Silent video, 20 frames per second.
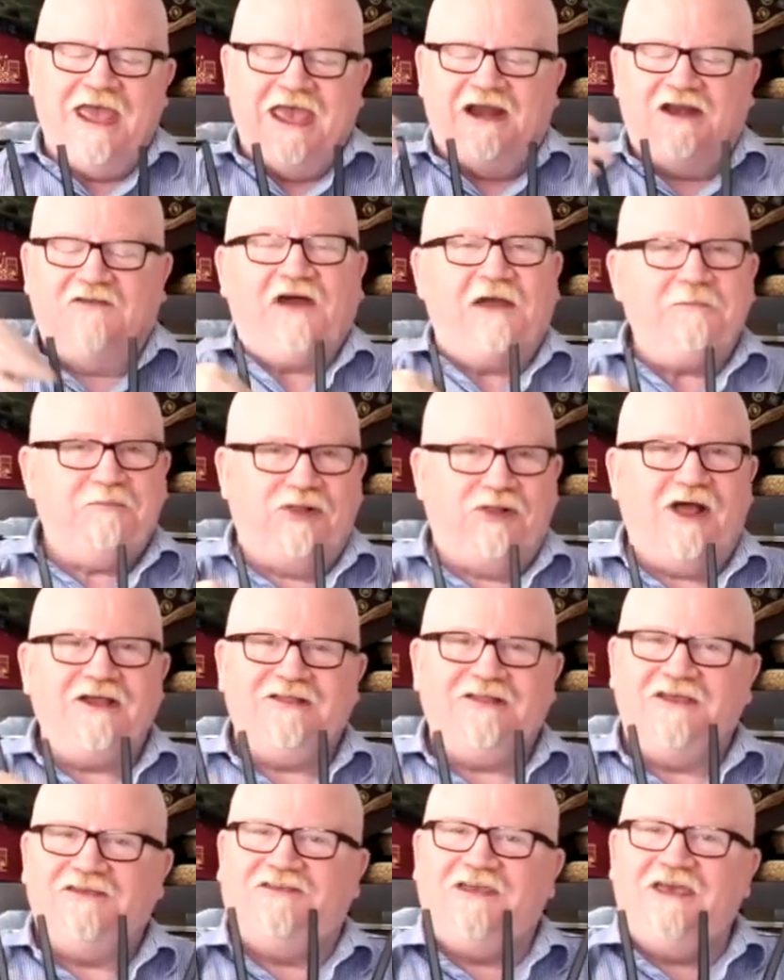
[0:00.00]
And if I plug
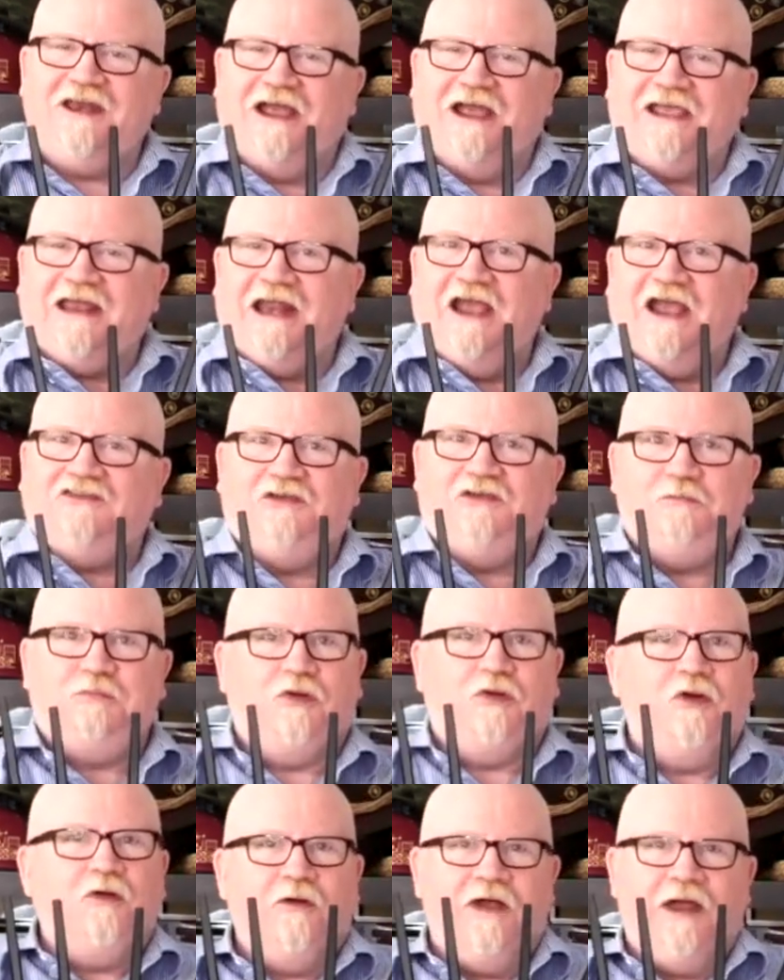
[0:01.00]
this in, I can actually
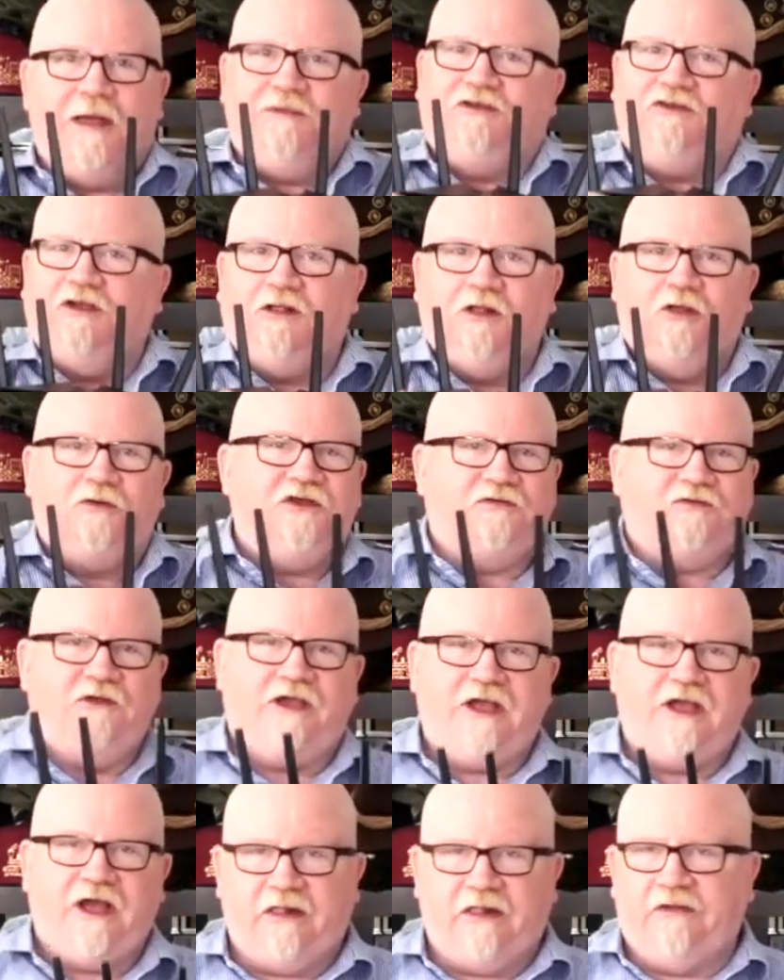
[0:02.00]
program it to glow
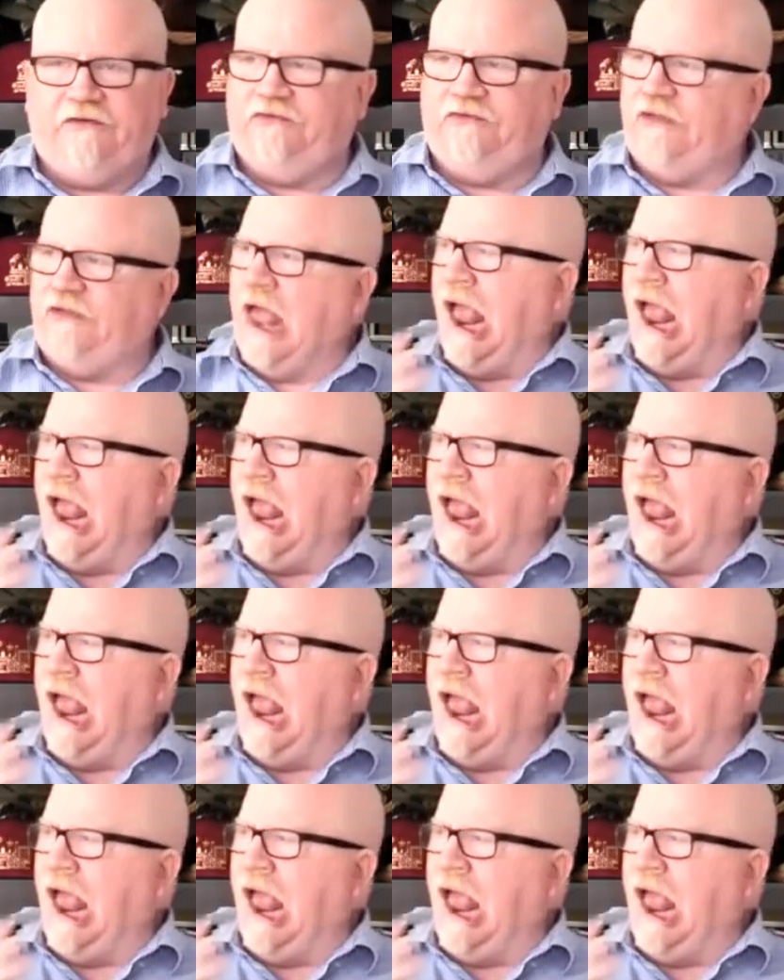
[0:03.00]
different colors.